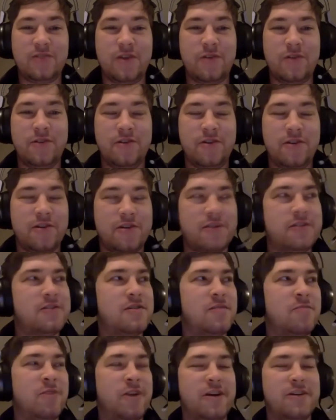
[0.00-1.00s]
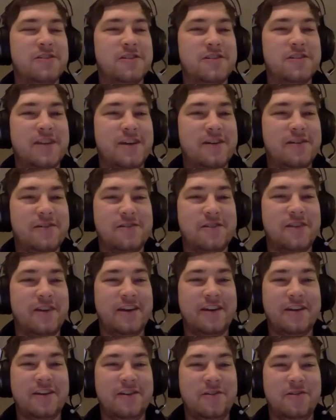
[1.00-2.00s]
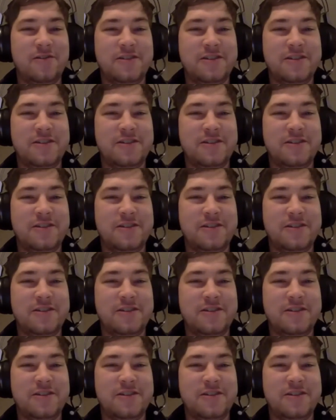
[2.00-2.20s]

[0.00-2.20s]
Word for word: when okay, you go but, to someone else's house, like you just